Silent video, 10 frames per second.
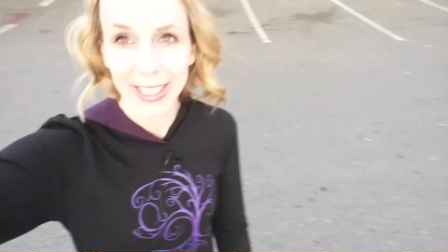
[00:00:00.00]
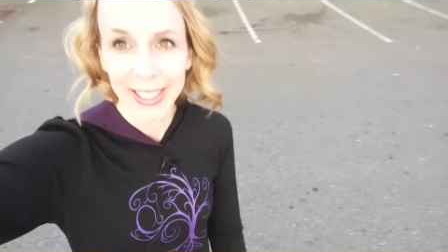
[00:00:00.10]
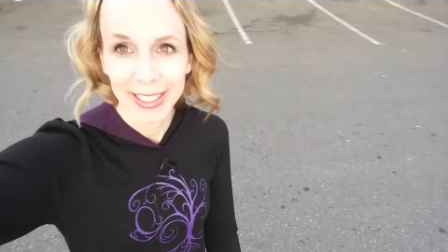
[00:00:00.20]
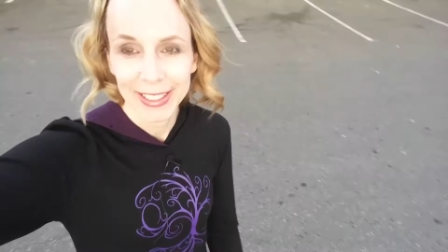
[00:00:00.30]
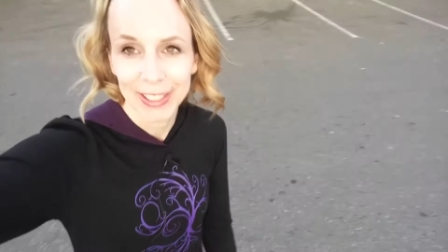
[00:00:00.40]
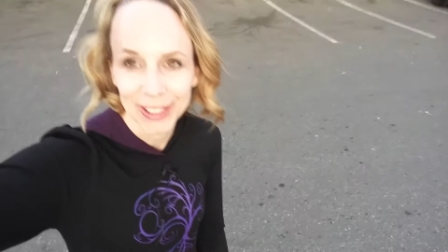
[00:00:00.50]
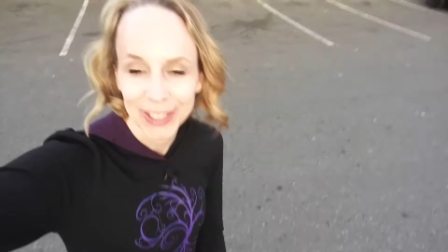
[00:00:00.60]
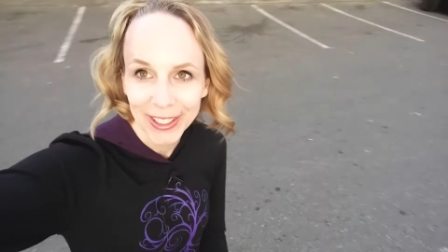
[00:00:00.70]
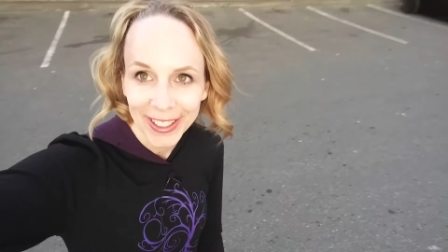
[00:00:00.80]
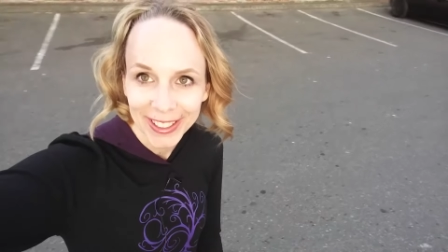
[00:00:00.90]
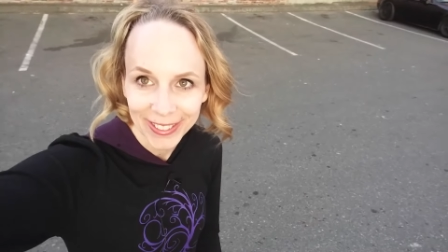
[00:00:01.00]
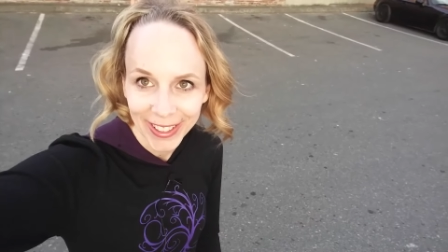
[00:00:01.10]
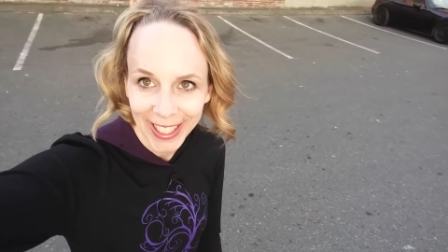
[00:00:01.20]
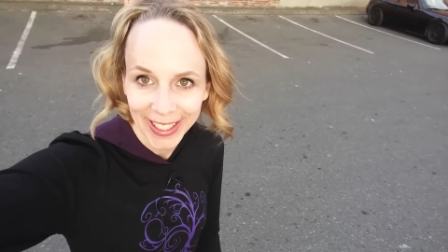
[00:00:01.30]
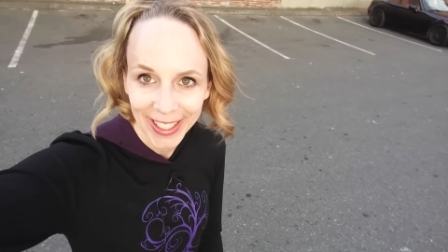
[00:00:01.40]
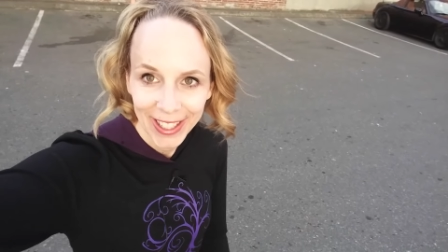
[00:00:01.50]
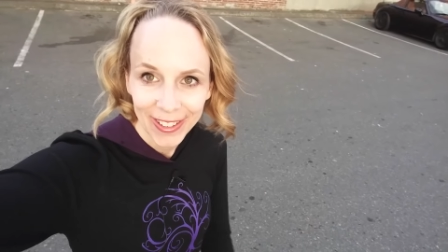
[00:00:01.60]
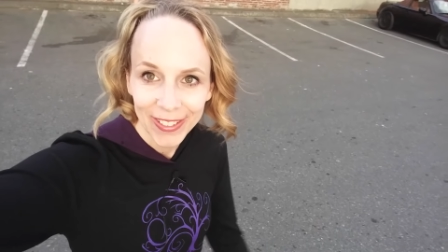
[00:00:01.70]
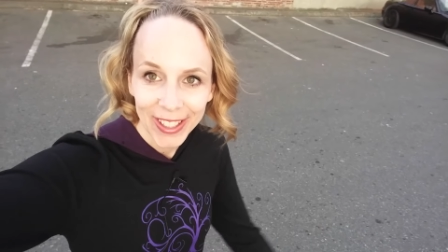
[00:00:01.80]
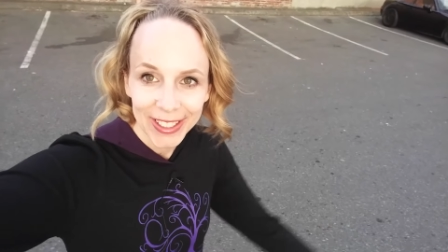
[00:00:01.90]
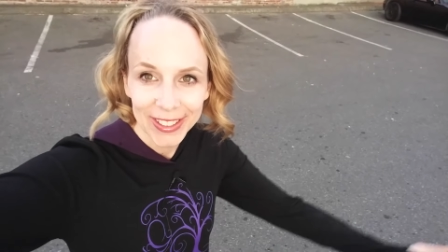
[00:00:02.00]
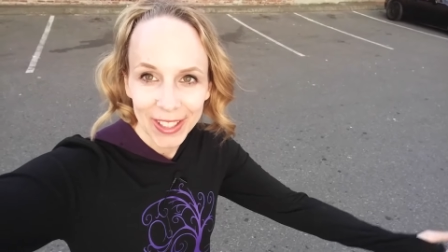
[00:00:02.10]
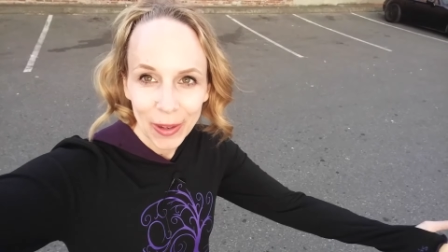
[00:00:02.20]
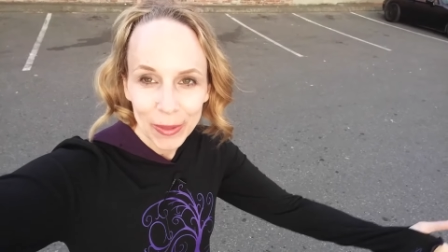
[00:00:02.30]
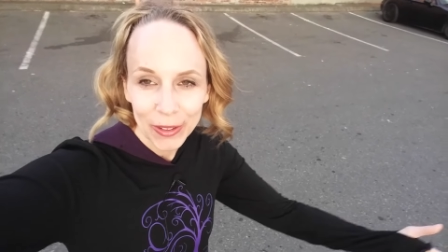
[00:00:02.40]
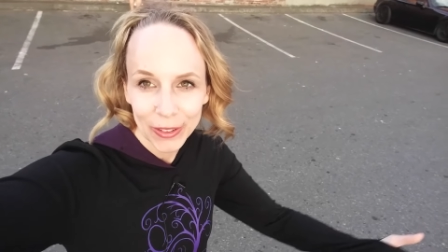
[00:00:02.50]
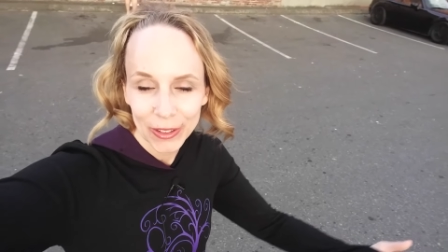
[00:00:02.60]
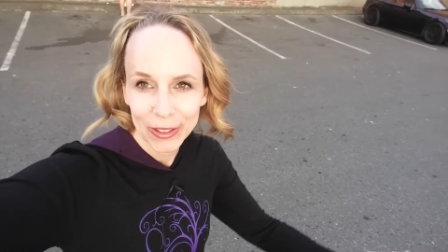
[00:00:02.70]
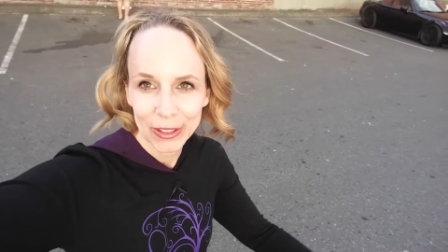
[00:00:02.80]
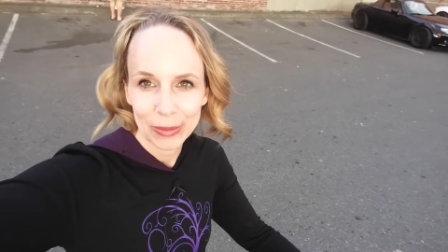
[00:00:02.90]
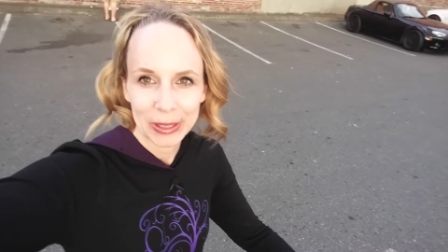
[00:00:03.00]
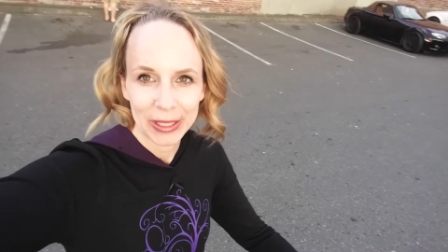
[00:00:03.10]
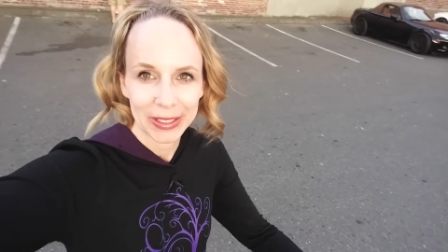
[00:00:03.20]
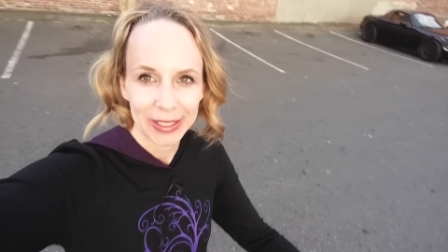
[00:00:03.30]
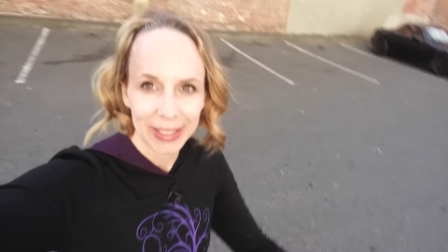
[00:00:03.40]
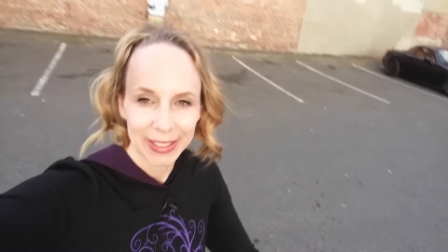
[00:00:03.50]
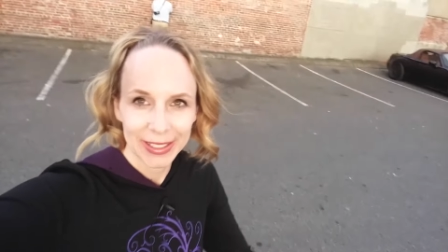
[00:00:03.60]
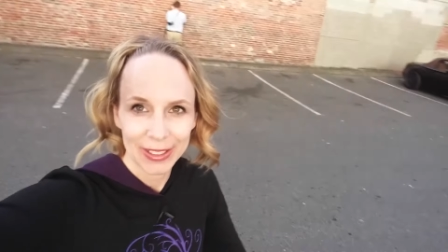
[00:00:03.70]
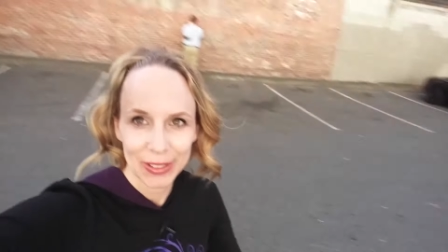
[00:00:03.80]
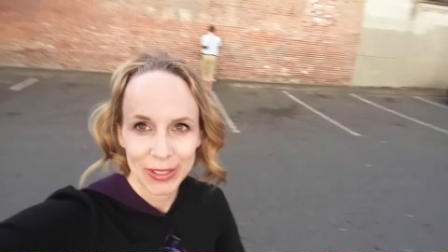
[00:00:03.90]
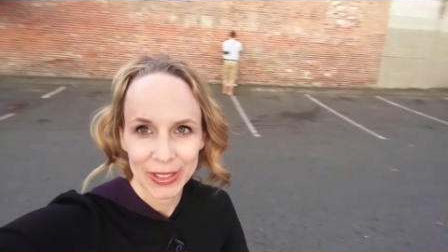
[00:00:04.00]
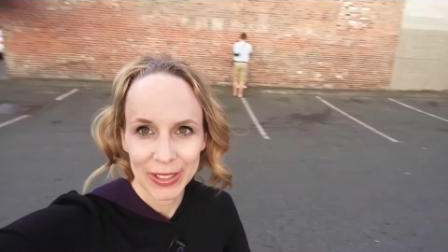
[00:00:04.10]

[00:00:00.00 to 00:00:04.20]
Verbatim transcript: that it's just started to rain? We've had to stop the photo shoot because it's just